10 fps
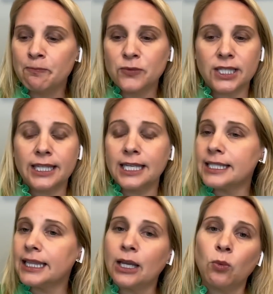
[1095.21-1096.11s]
to things
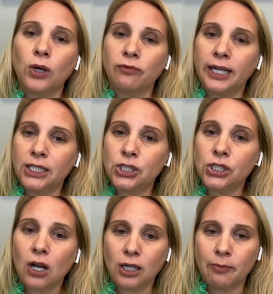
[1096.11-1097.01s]
that they weren't ready to
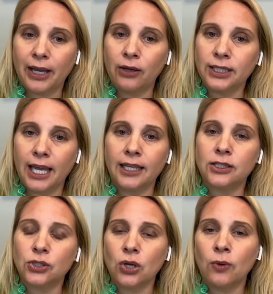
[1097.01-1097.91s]
talk about yet.
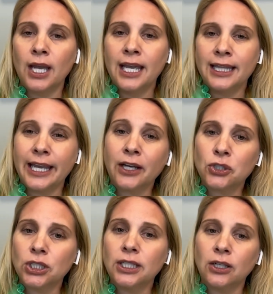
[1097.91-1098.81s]
So they
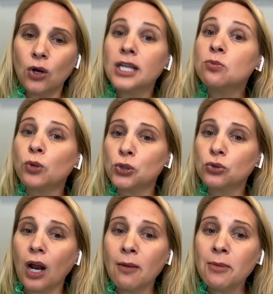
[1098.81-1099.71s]
actually can cause more
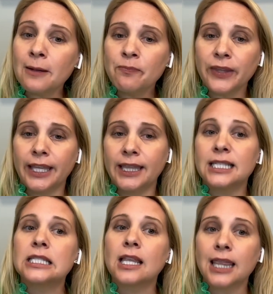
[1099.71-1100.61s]
trauma, and
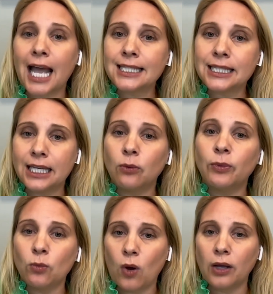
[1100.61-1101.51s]
that's the last thing
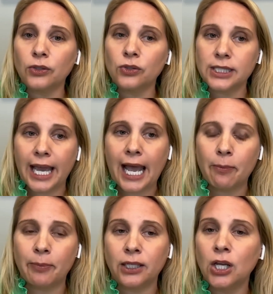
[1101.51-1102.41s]
we want to
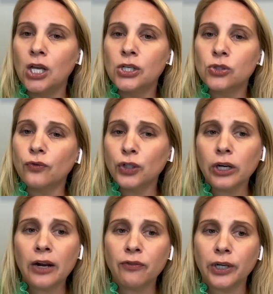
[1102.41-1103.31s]
happen. So if
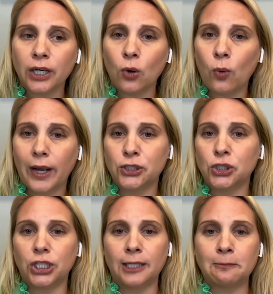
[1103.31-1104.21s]
you're ever in
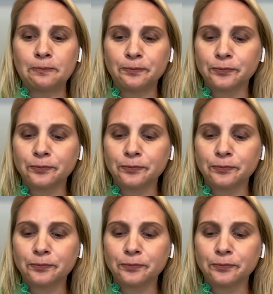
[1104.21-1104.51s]
question,